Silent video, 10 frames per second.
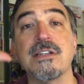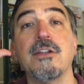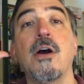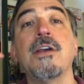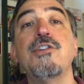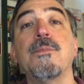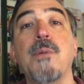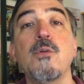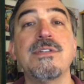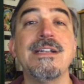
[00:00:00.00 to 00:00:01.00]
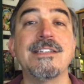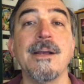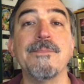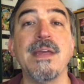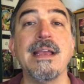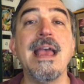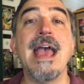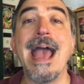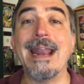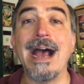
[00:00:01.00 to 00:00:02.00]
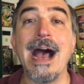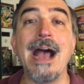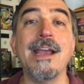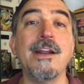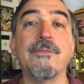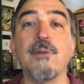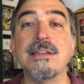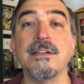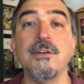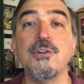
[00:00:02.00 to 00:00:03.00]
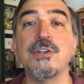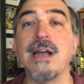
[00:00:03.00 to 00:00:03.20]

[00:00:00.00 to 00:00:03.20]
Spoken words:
As long as you're posting something at a high enough resolution,